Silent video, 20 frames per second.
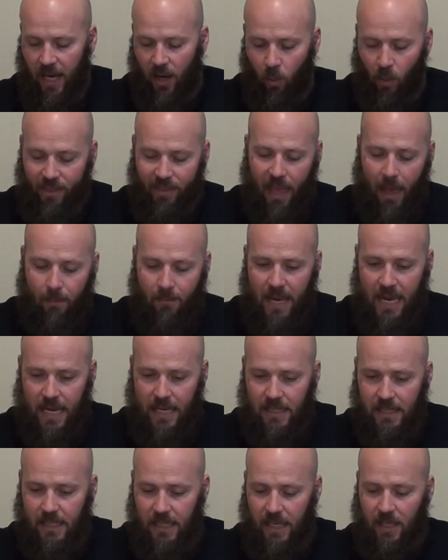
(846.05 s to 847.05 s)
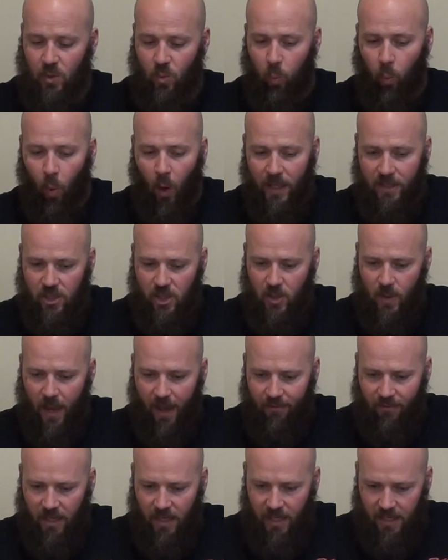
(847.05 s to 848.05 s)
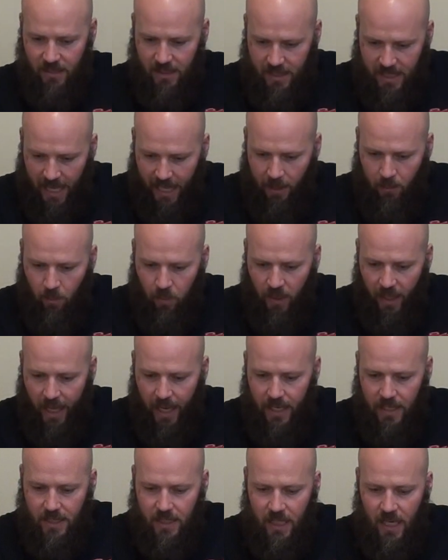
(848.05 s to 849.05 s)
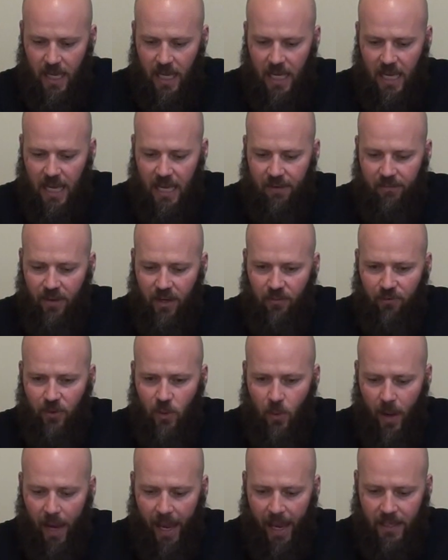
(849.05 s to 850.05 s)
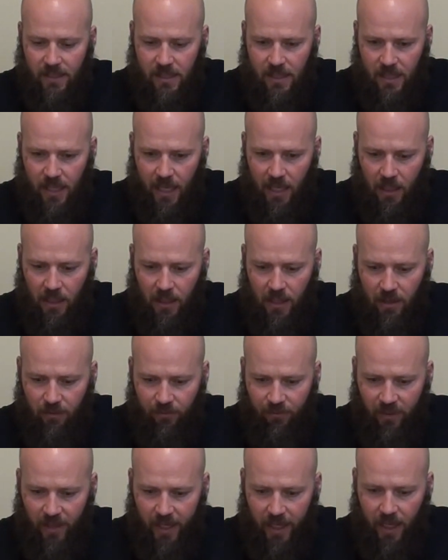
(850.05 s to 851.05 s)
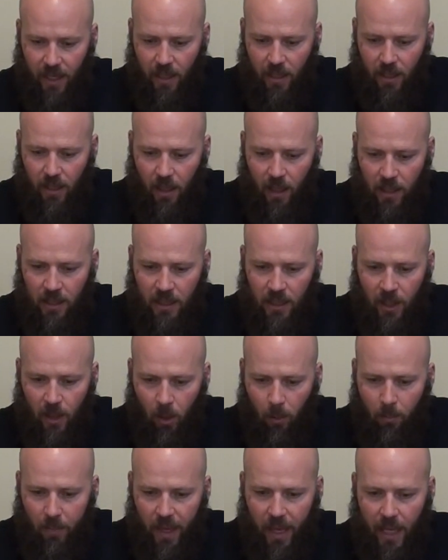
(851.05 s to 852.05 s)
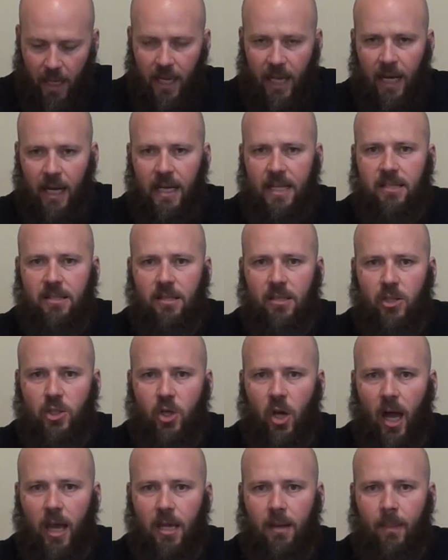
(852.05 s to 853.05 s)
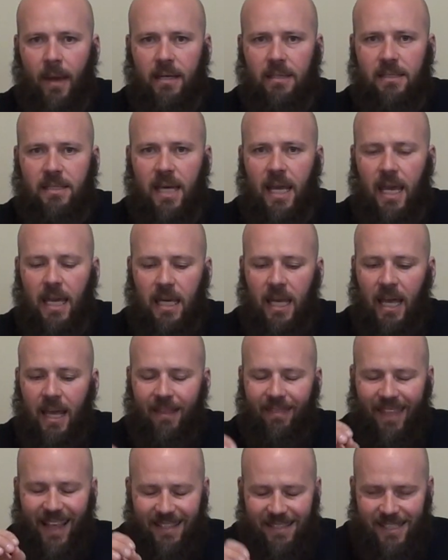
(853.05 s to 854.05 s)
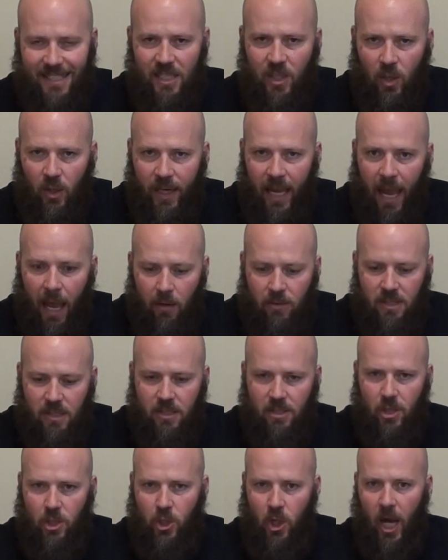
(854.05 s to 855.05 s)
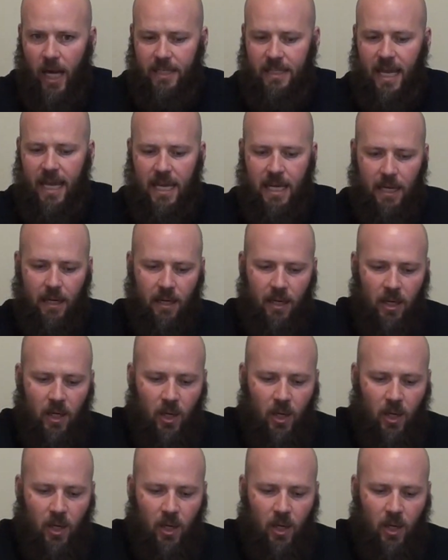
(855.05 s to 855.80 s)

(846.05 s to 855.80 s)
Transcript: Now what that means is, once you have the disc set in place, even if you accidentally flick it a little bit and it isn't the shot you meant to take, that still counts as a shot taken.